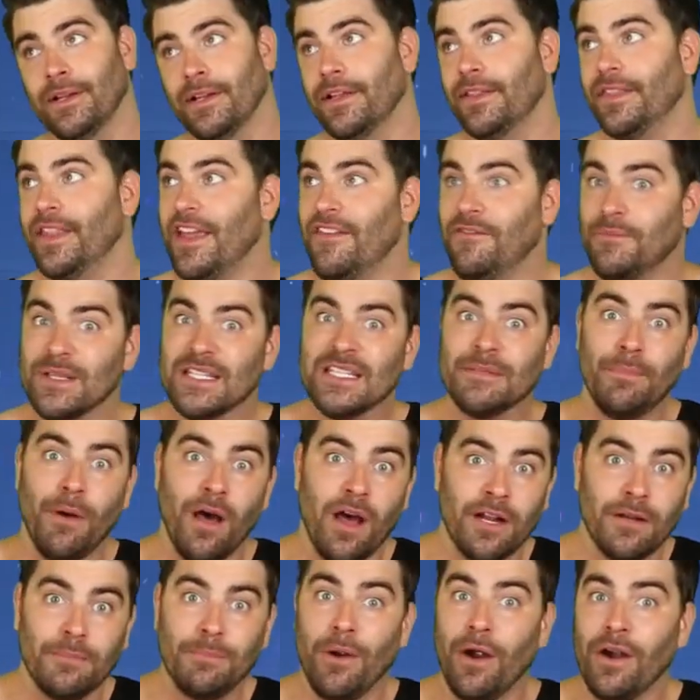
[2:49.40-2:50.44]
And they've been
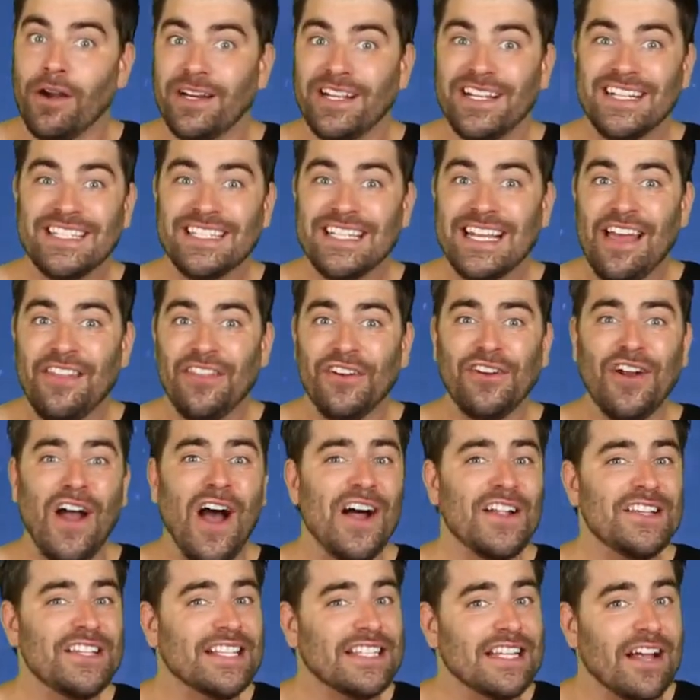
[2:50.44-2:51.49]
spotted partying together
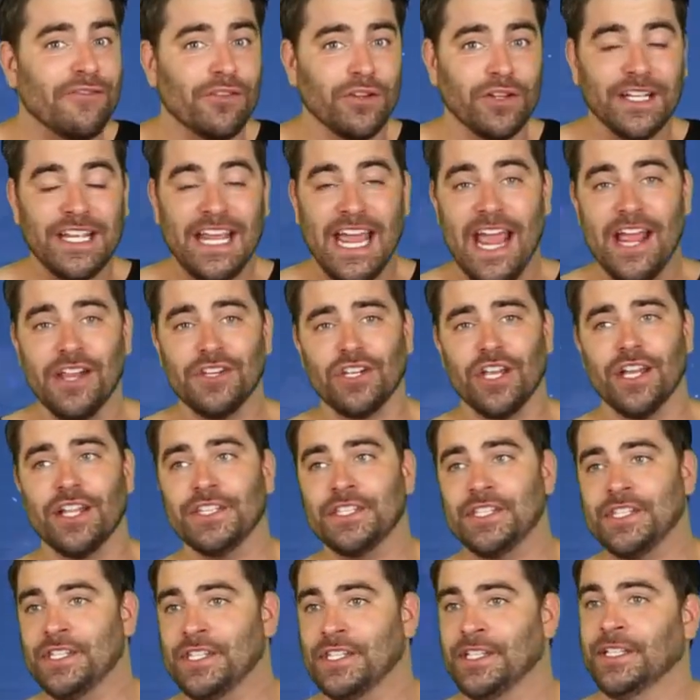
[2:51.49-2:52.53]
on several
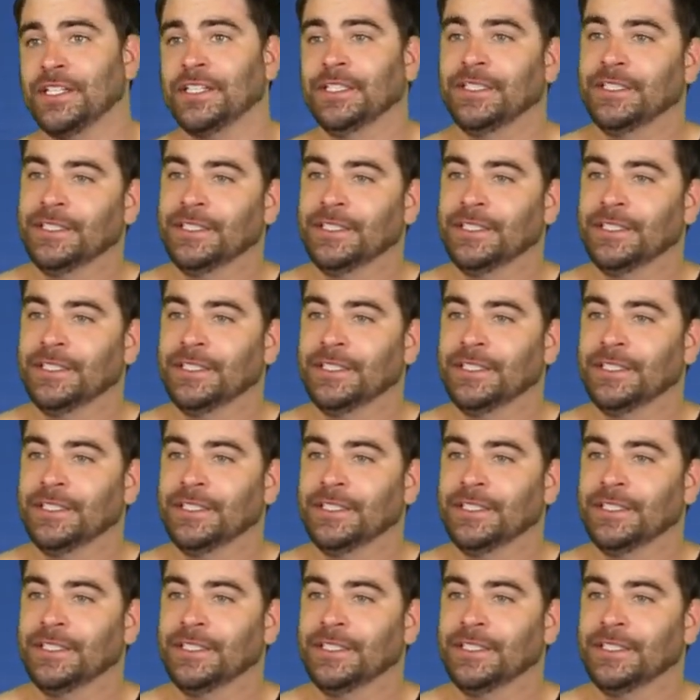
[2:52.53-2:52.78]
occasions.